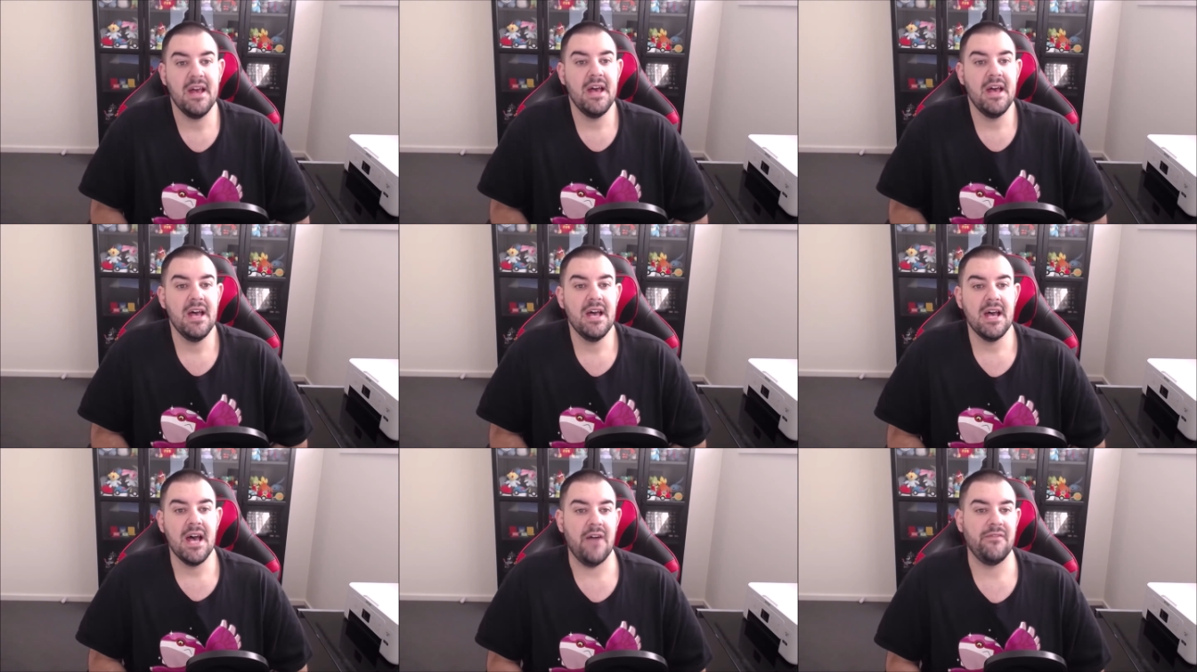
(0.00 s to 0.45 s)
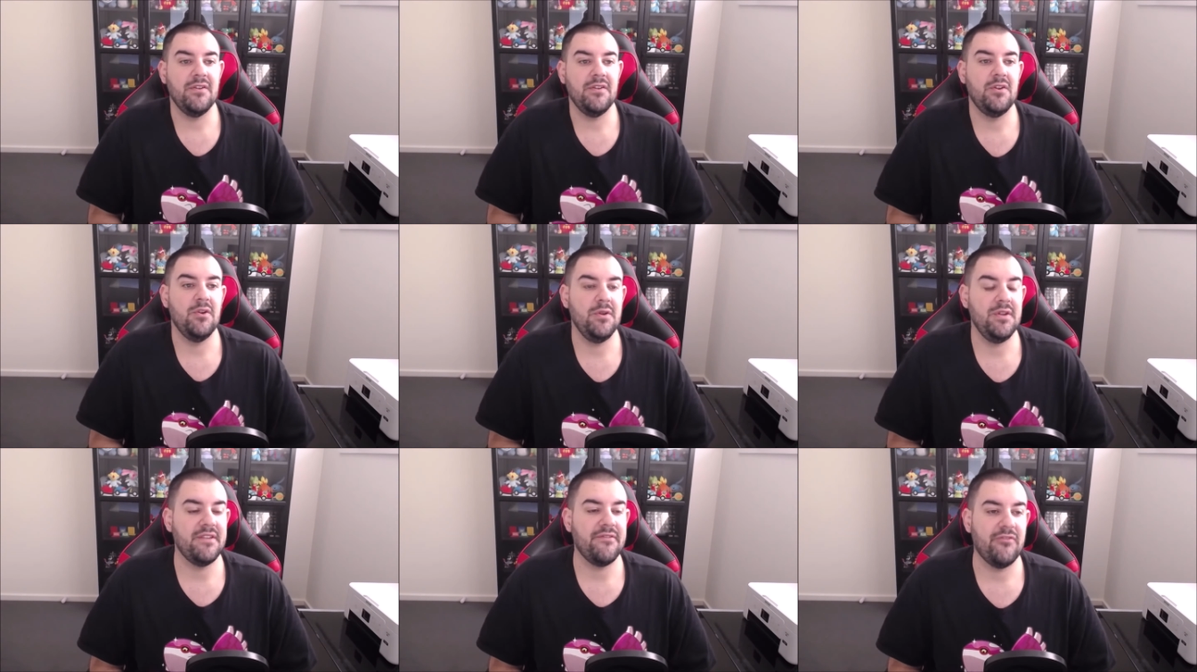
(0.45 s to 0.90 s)
after doing
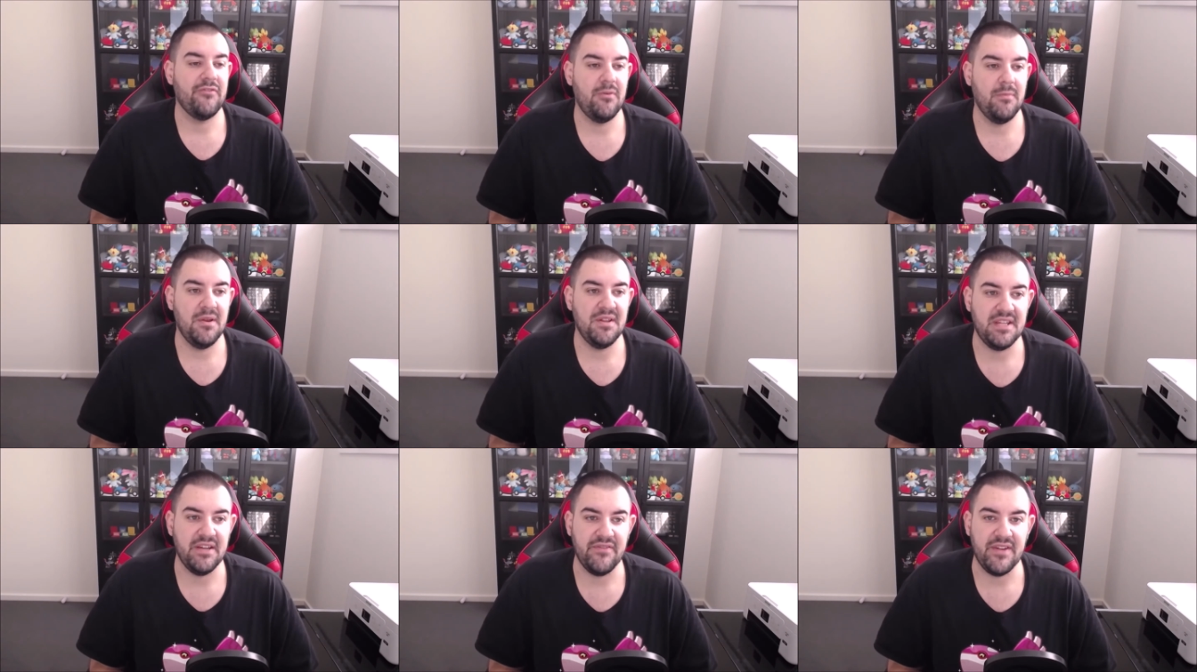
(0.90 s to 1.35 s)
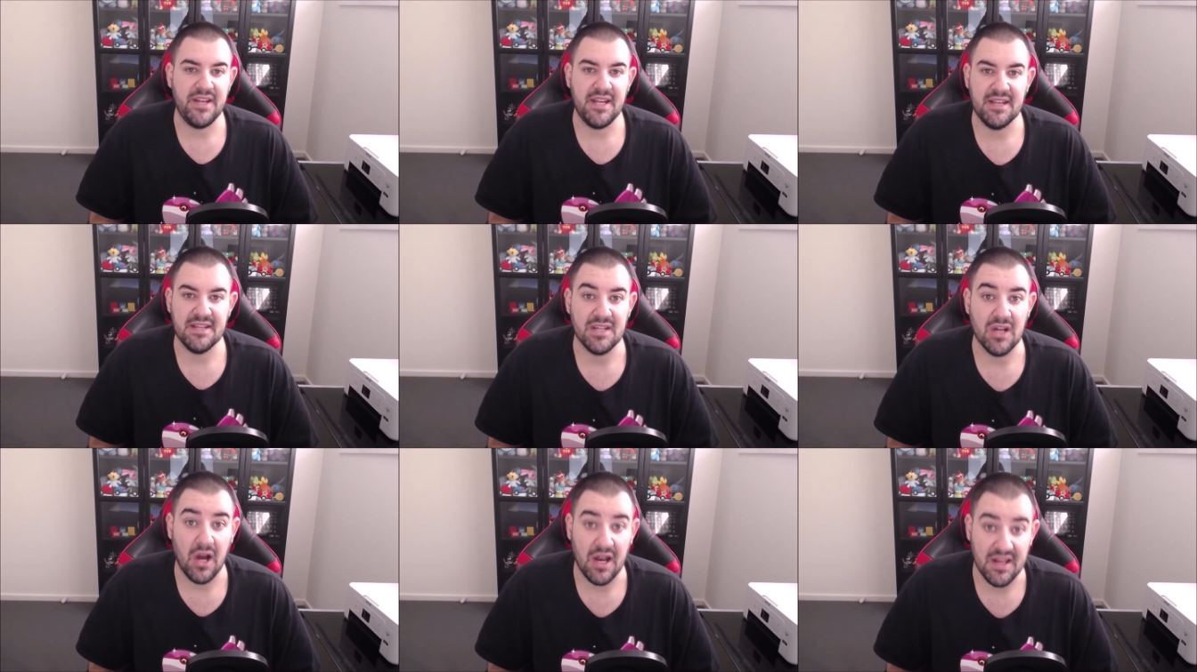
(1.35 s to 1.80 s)
this for almost seven
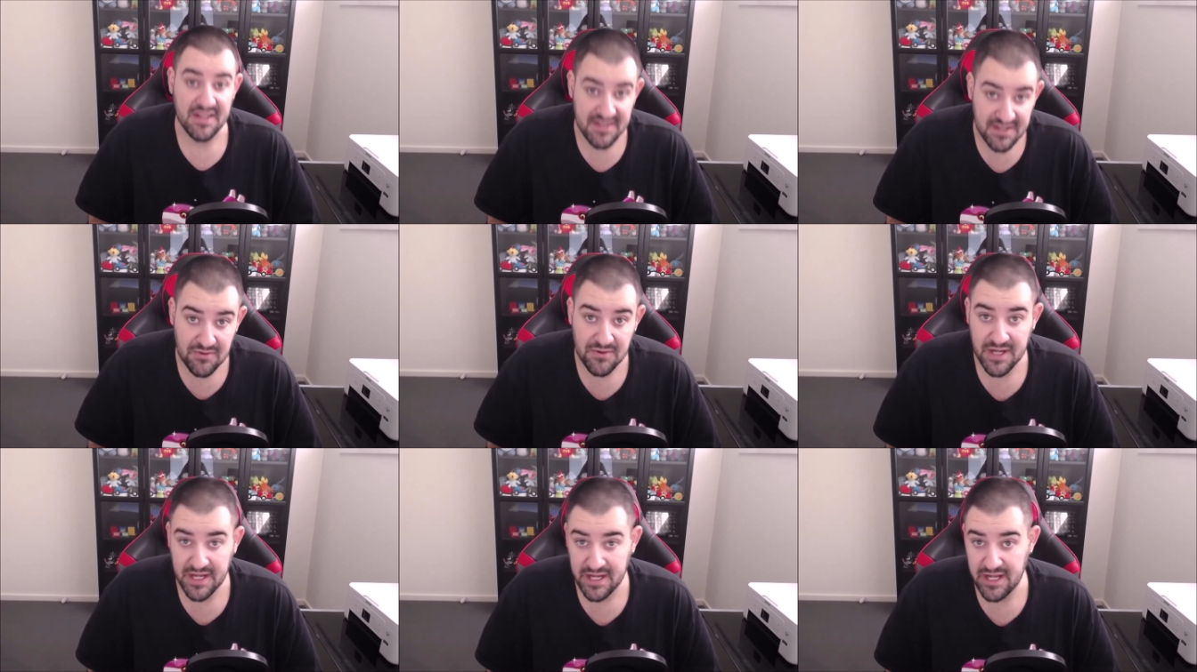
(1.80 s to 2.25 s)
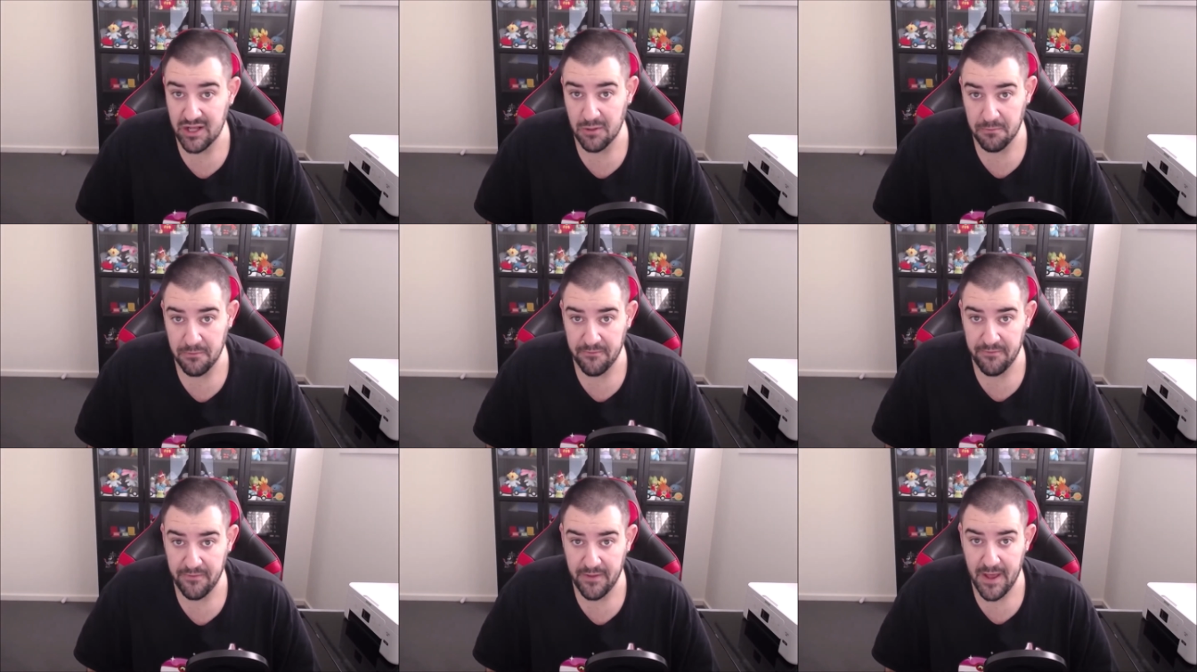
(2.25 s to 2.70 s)
years, I still need help
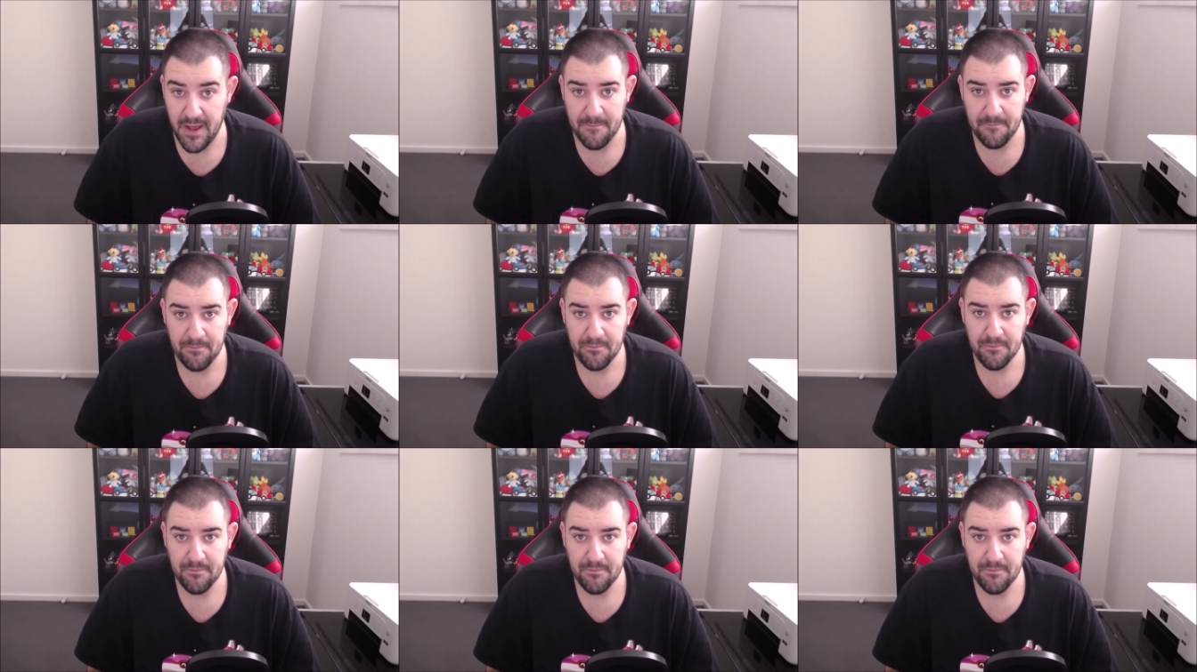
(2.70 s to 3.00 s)
with that.